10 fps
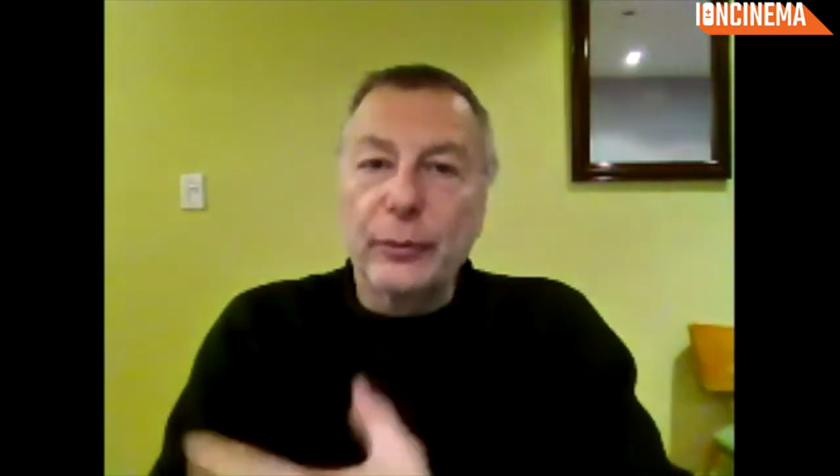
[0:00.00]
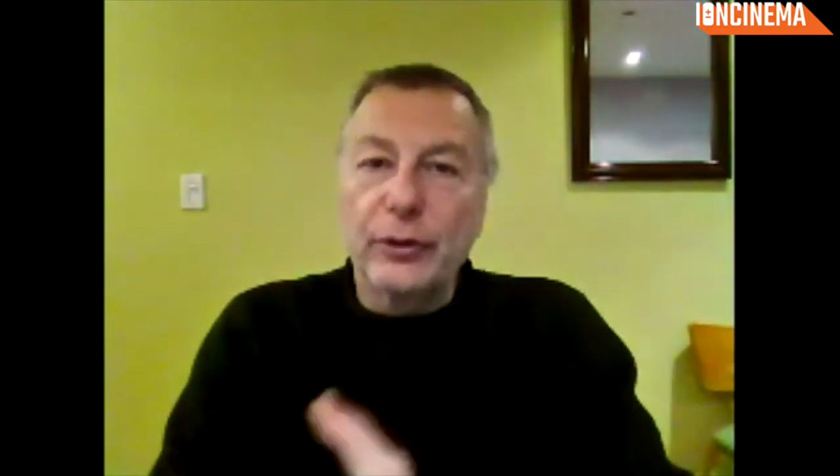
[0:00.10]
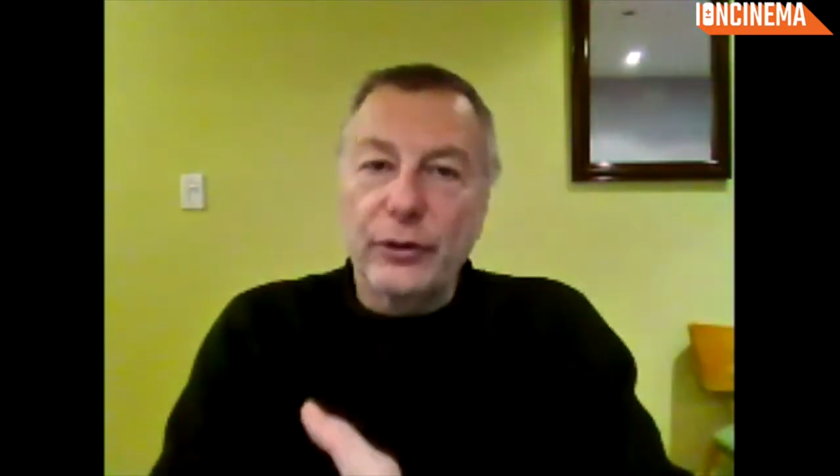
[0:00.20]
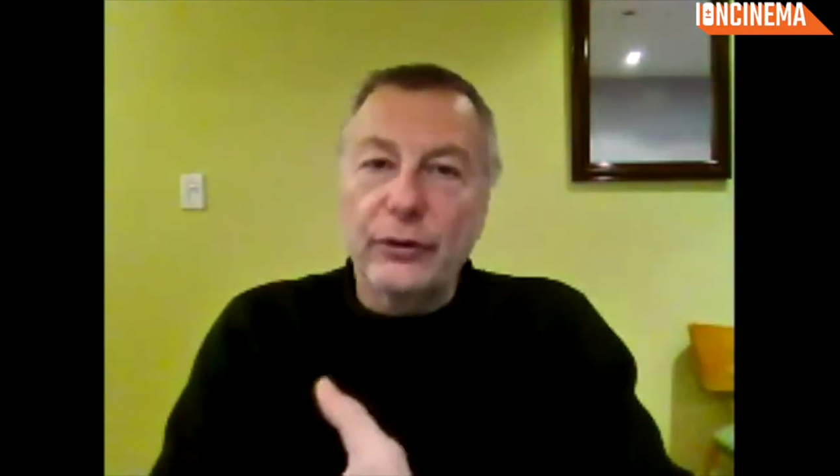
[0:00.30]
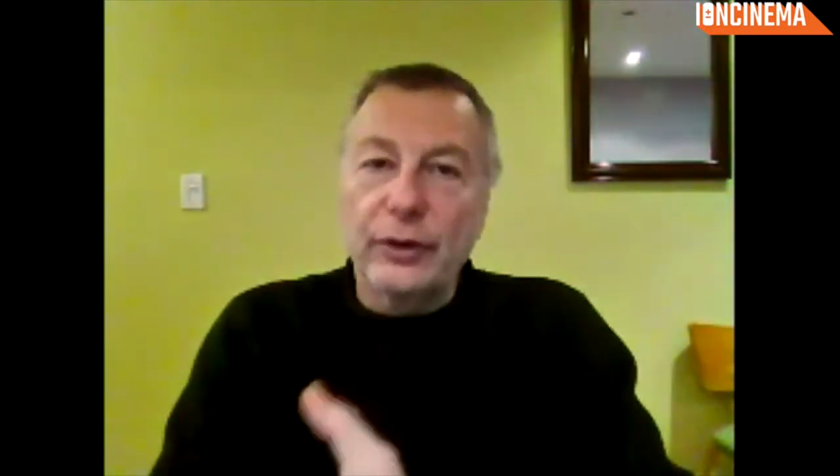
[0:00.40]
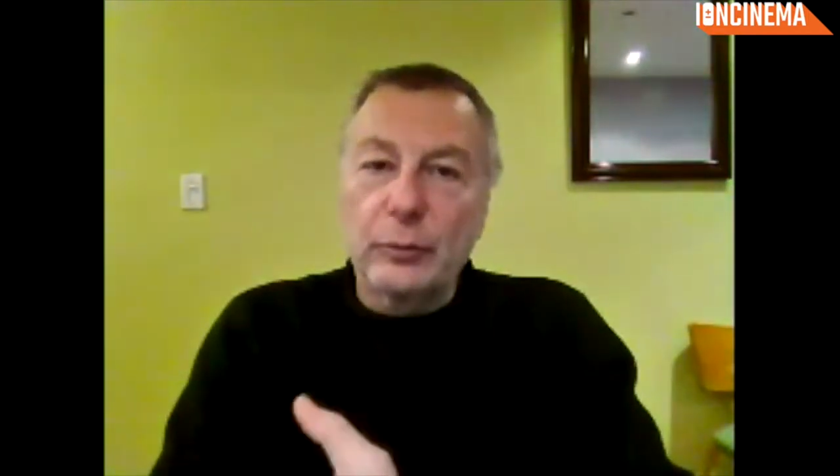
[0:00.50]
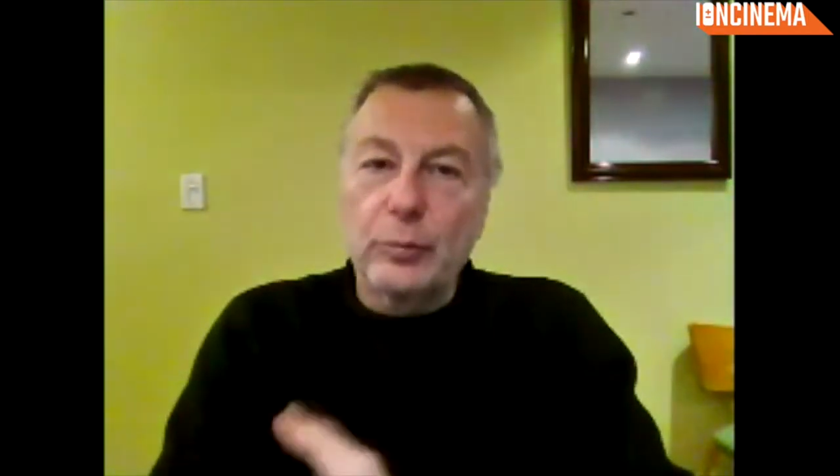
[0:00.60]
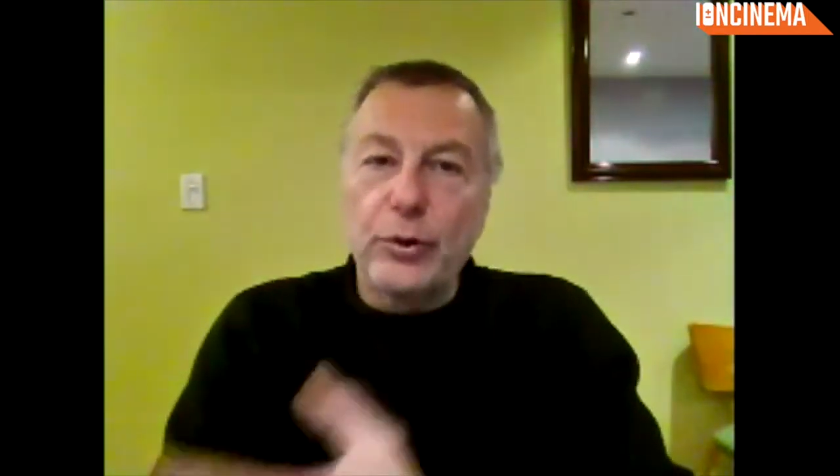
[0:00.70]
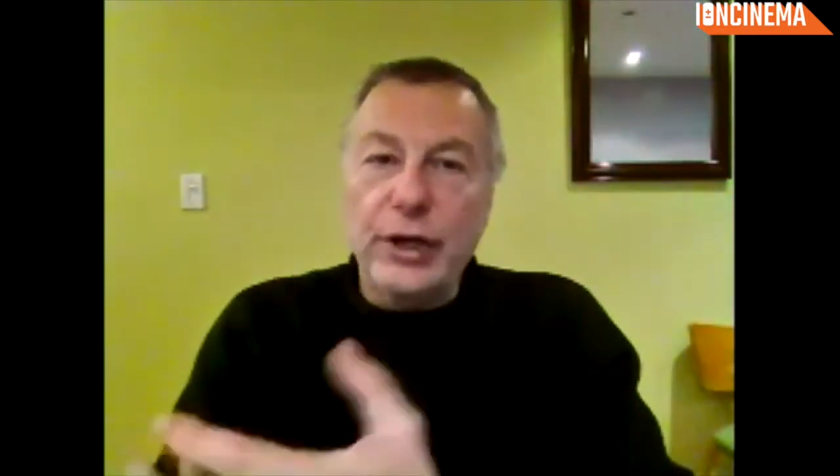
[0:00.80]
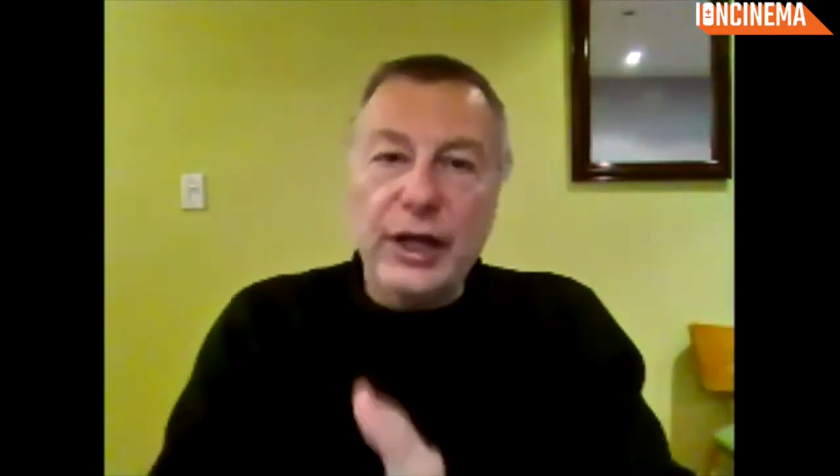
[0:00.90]
You couldn't
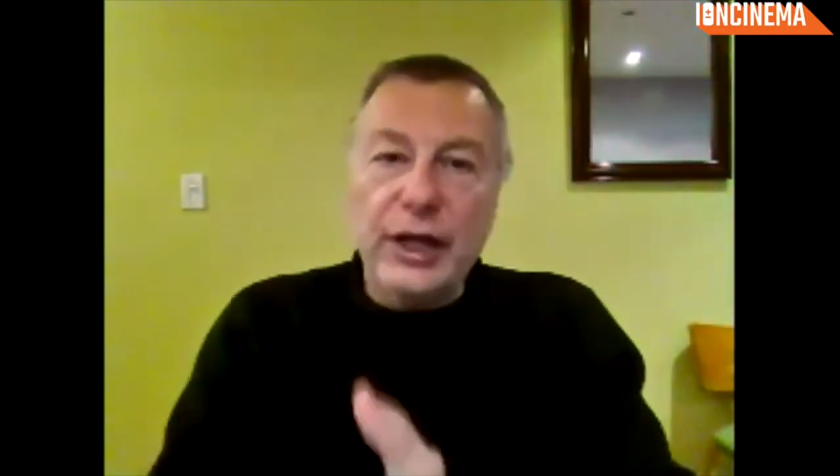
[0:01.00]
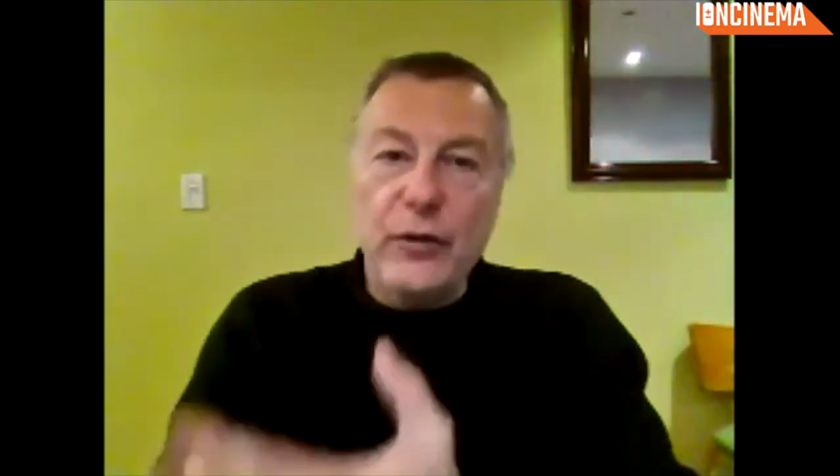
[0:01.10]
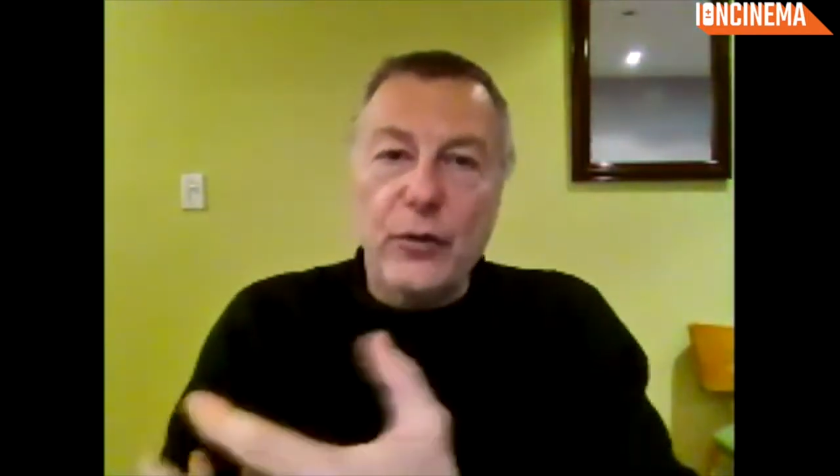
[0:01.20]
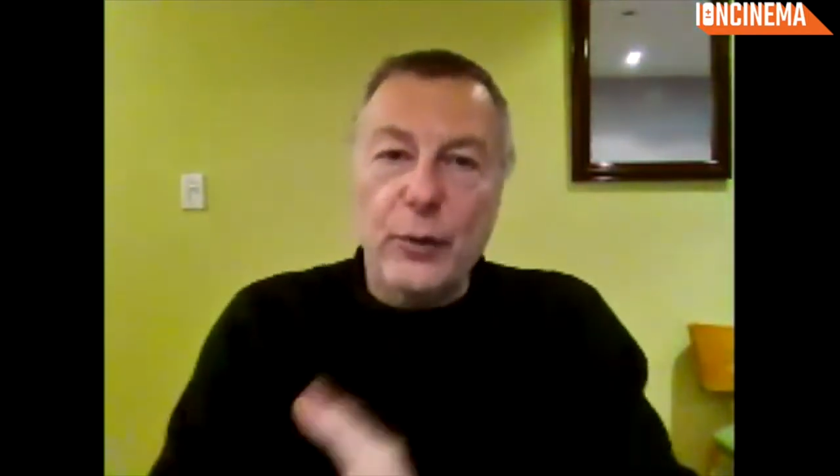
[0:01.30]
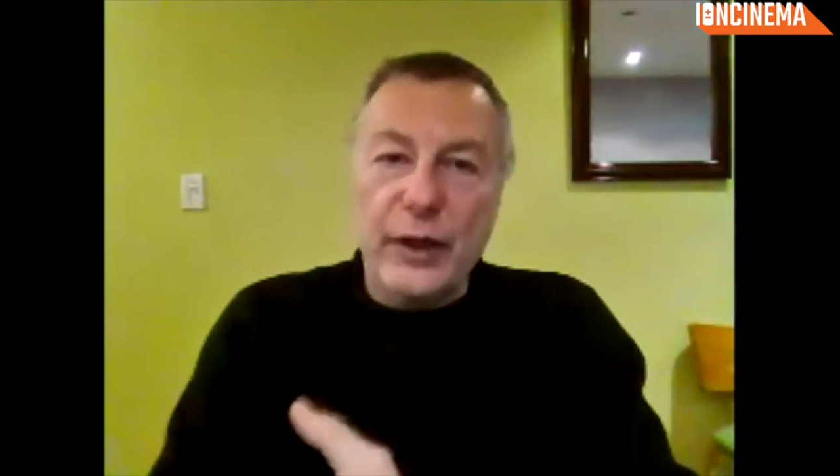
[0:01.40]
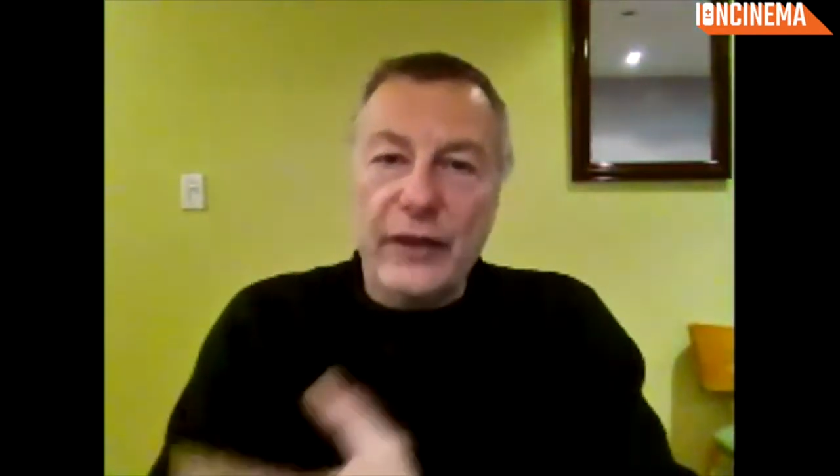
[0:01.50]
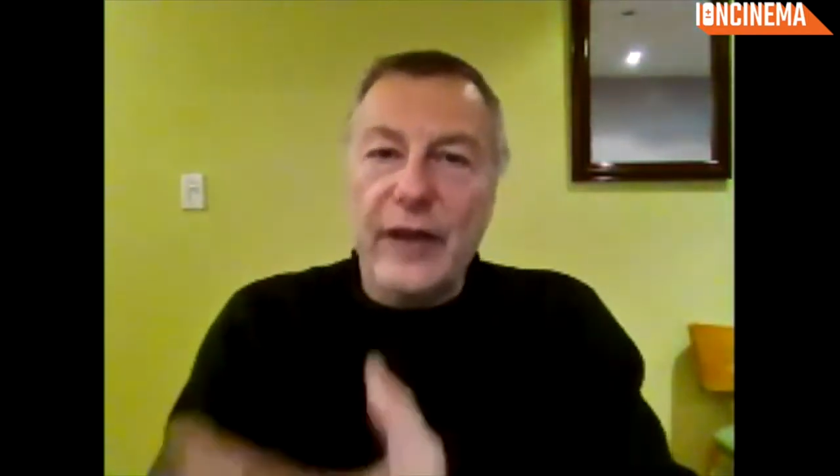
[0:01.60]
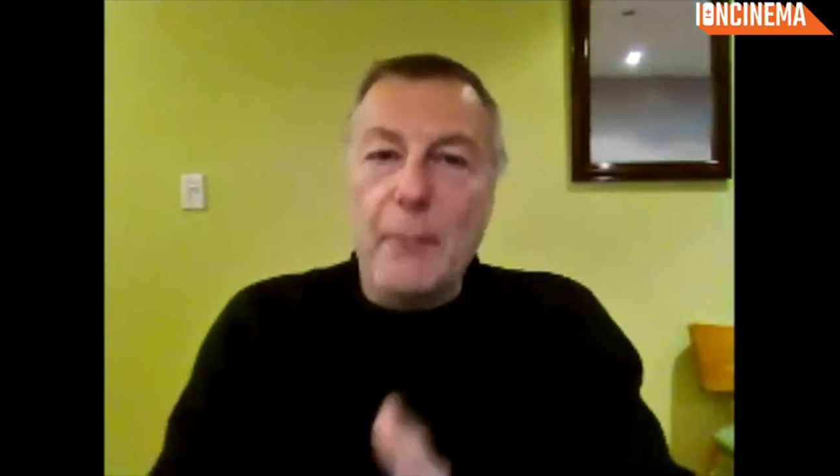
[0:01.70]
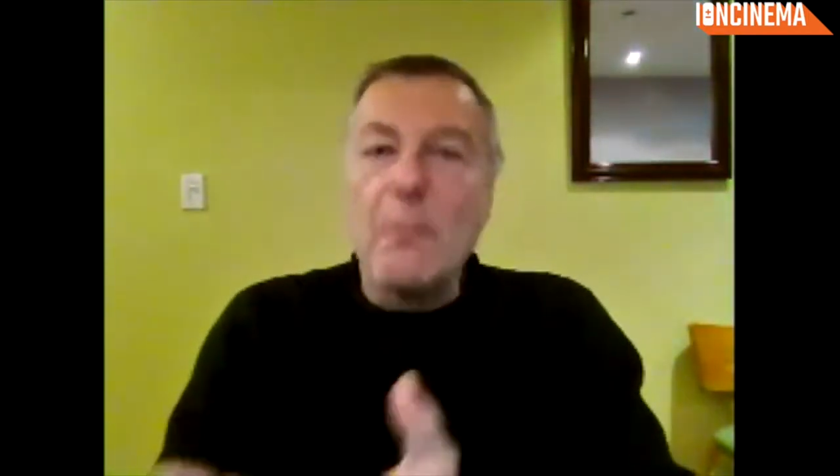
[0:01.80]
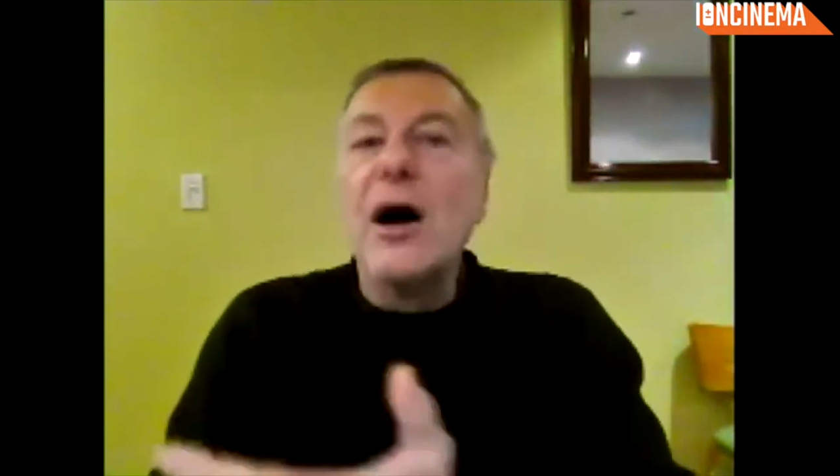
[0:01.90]
breathe with
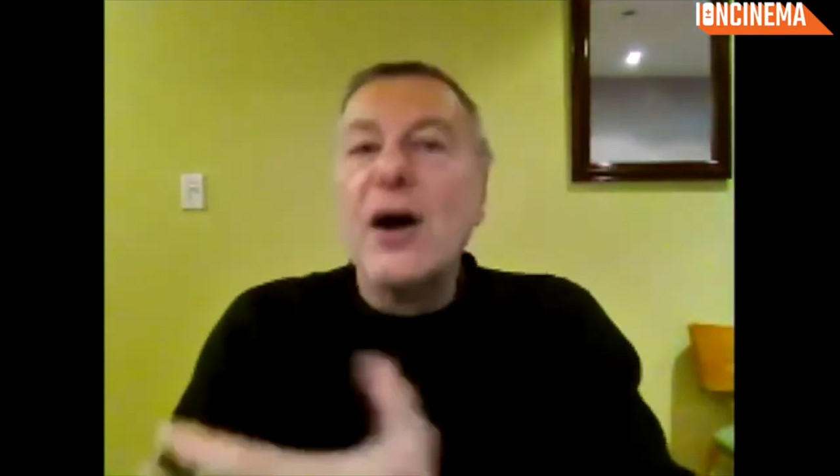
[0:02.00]
them